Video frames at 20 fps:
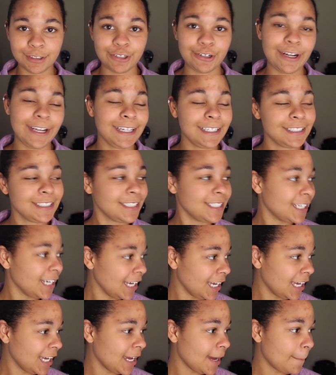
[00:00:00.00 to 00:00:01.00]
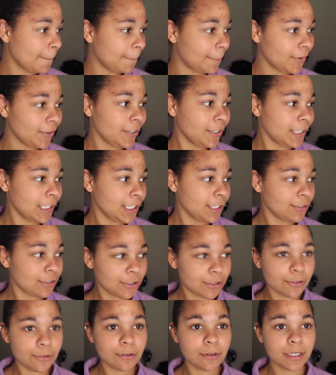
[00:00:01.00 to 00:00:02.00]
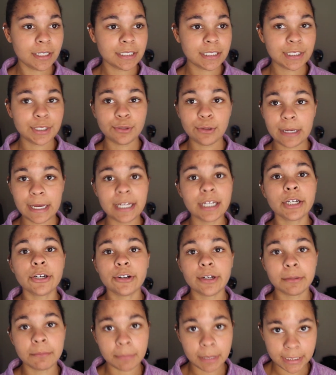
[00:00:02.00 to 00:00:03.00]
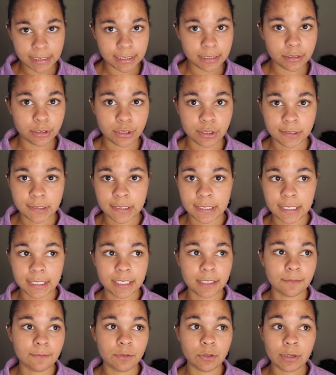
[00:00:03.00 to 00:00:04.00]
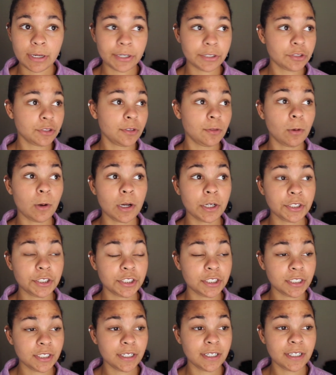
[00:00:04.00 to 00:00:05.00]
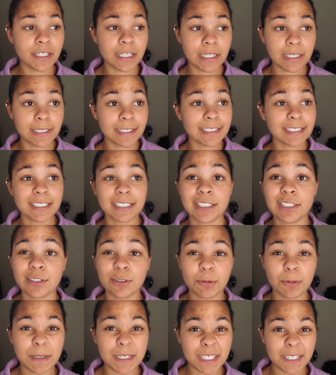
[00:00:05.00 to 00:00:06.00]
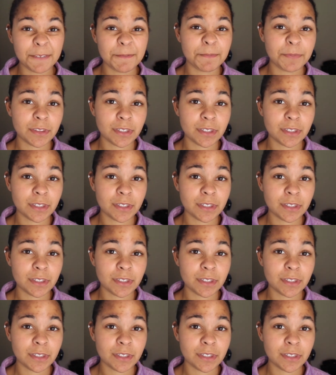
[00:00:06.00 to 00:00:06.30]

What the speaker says: Great. But you know, it still had a great message to send if you actually watched it and listened to it.